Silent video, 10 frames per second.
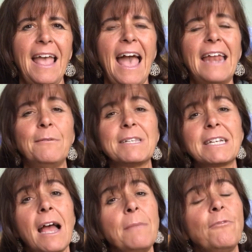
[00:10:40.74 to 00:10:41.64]
And it was
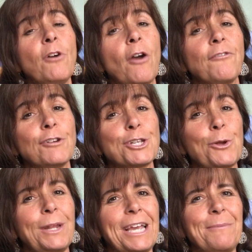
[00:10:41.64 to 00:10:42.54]
time for our first
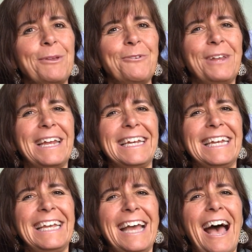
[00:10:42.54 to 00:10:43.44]
Holy Communion.
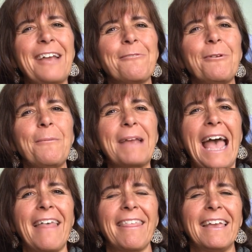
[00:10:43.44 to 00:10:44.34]
I grew up
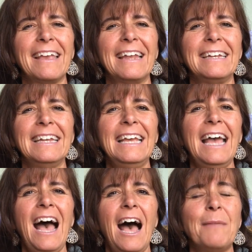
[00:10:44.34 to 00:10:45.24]
Catholic, and
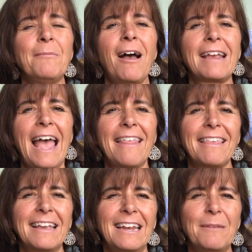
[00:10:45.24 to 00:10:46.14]
I'm not
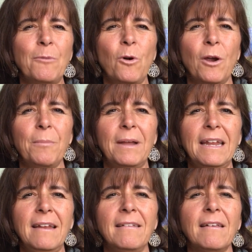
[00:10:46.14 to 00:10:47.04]
Catholic anymore, but
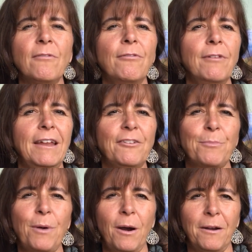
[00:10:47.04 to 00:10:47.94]
it is a
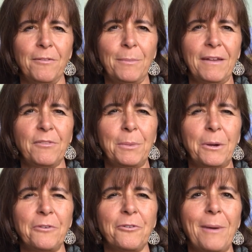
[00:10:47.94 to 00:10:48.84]
rich part of my
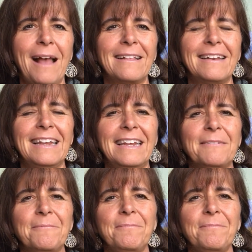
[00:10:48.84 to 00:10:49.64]
spirituality.